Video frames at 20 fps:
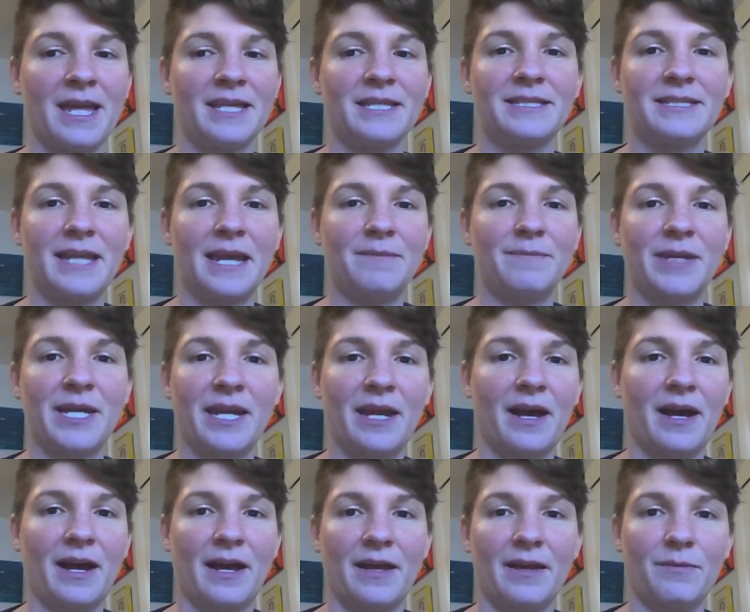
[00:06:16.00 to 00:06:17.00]
send me
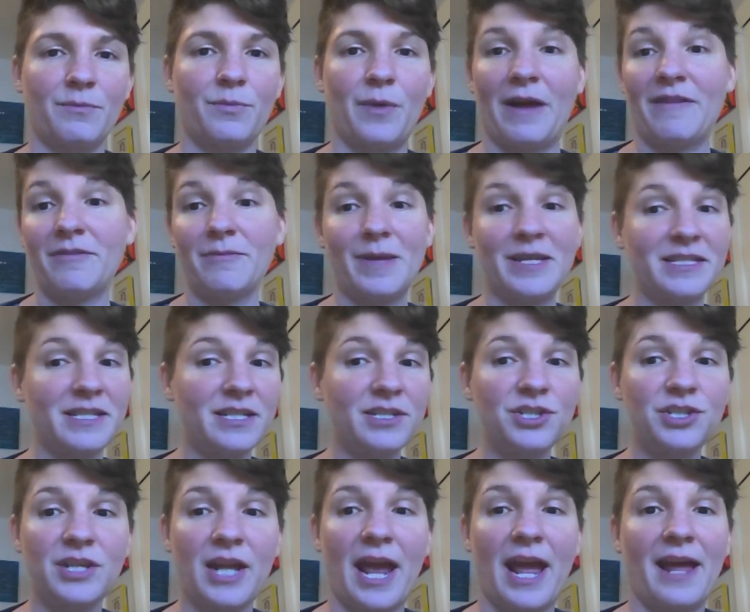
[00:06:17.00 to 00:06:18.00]
a private
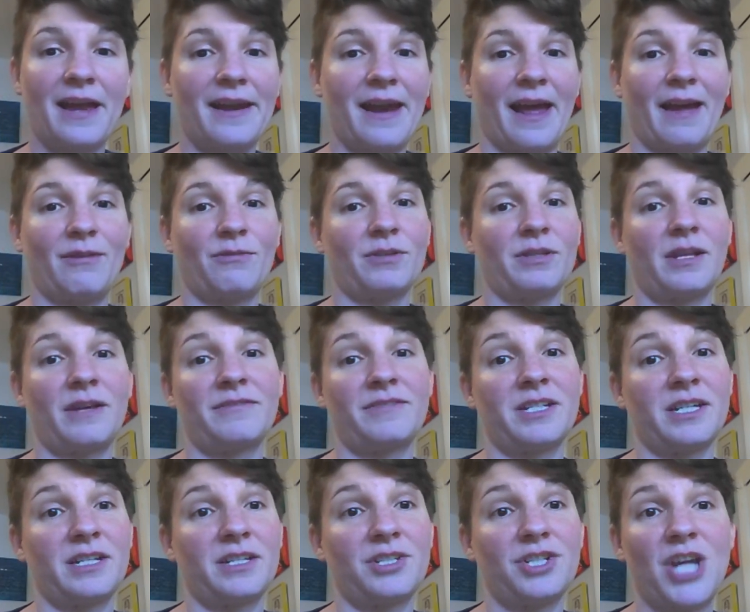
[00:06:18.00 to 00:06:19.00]
message and I would love
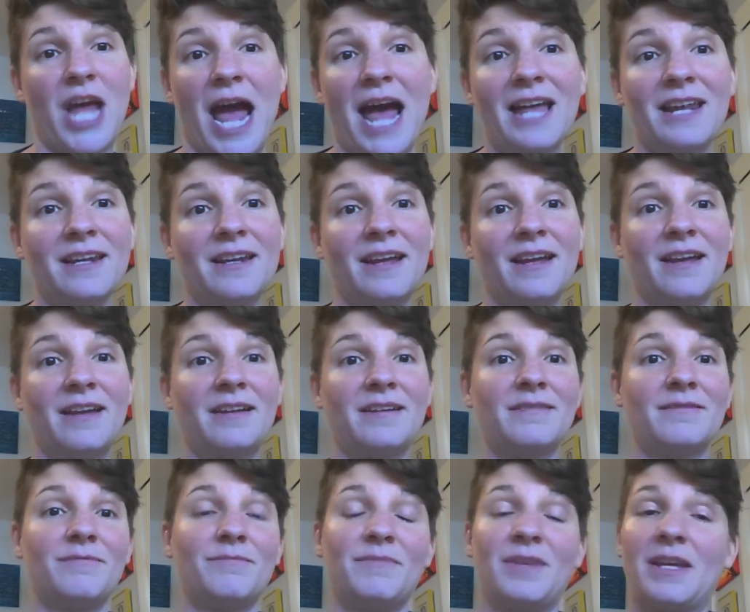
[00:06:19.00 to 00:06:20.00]
to chat
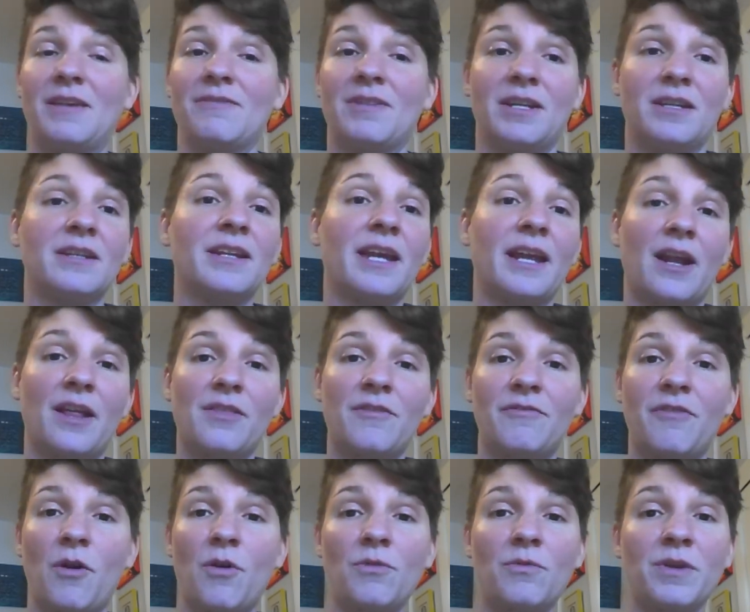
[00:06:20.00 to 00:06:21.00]
and even get on the
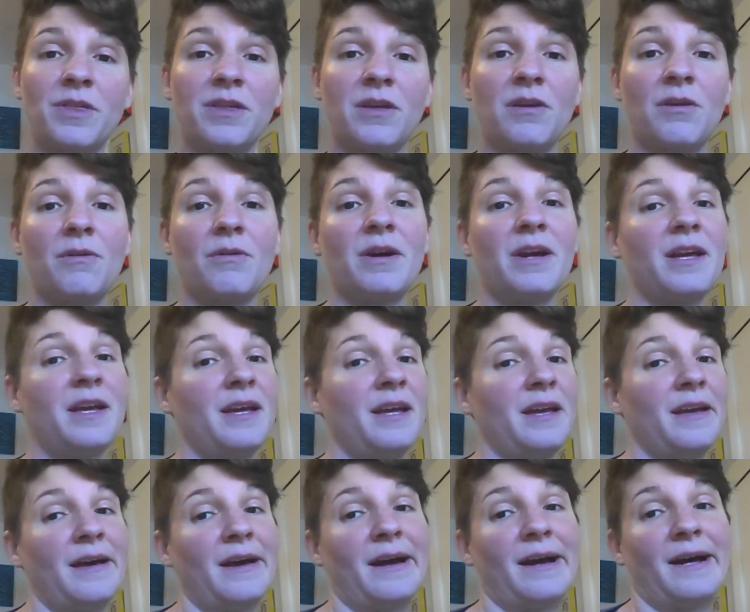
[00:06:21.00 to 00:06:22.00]
phone with you.
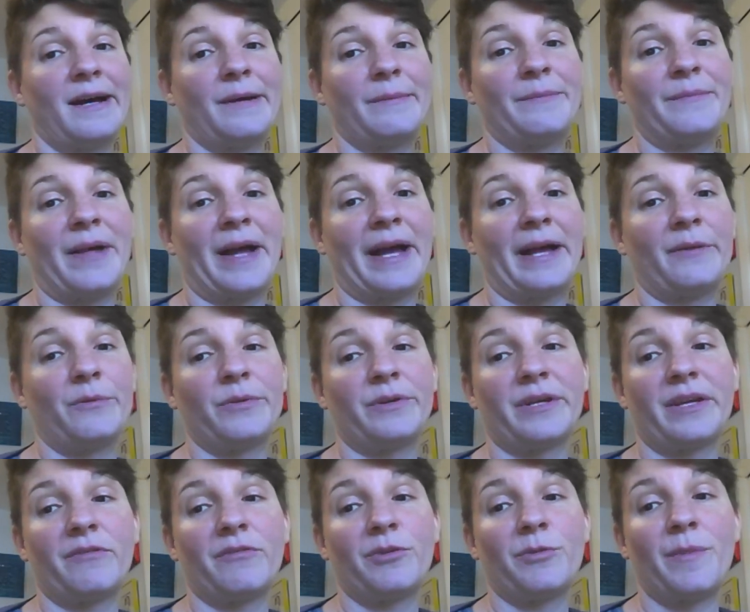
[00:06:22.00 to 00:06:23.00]
Um, I will
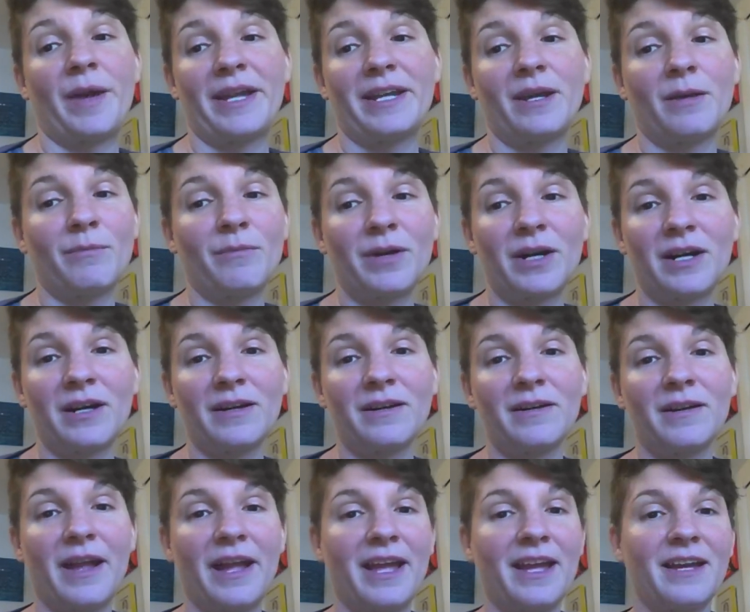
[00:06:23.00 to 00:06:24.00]
give you my number
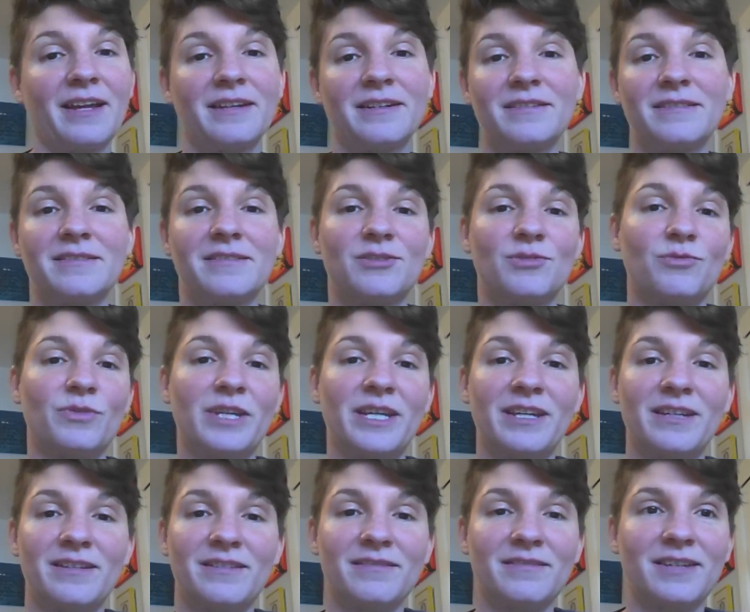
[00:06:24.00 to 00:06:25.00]
and we
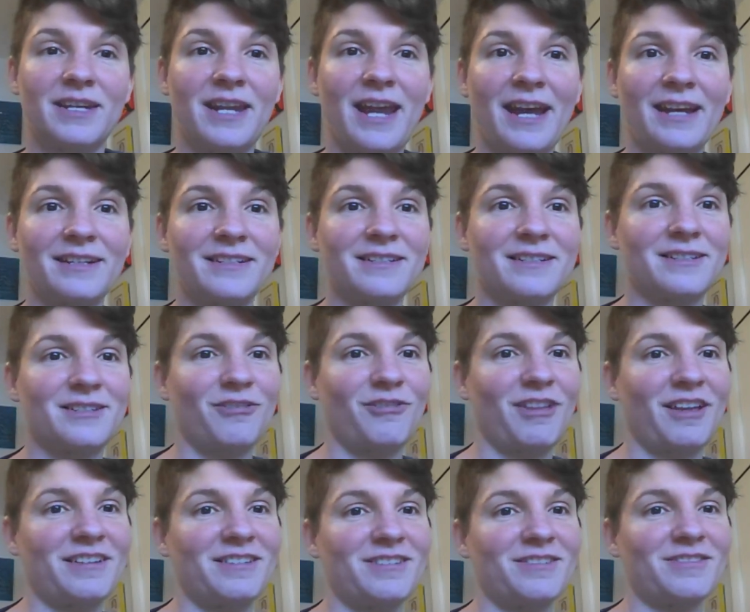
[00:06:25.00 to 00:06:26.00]
can connect. So
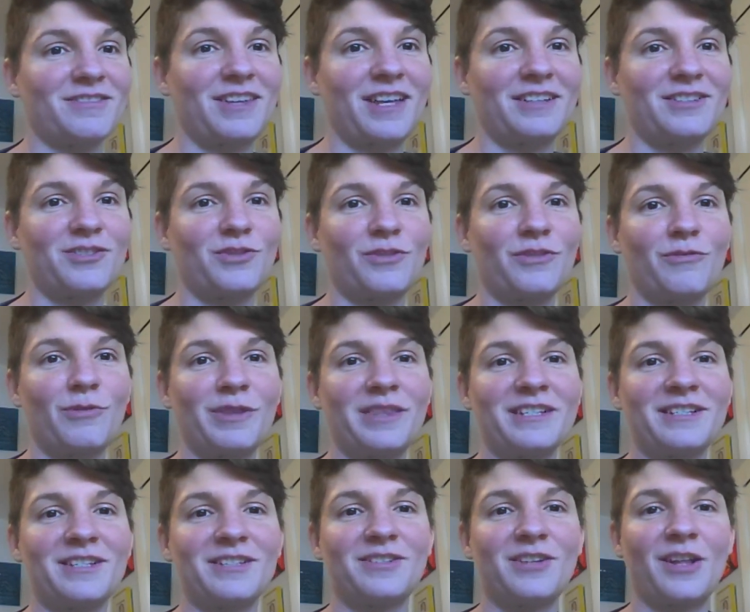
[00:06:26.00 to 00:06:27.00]
that's that's sort of what
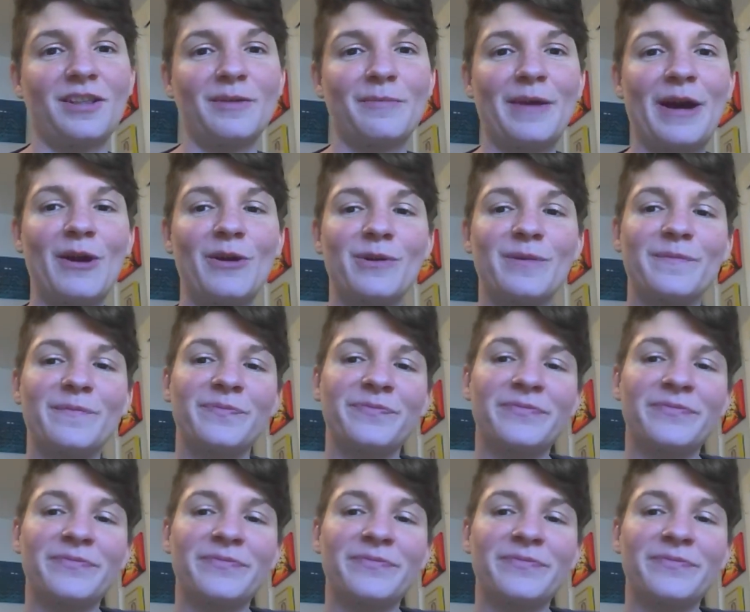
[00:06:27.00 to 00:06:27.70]
this is all about.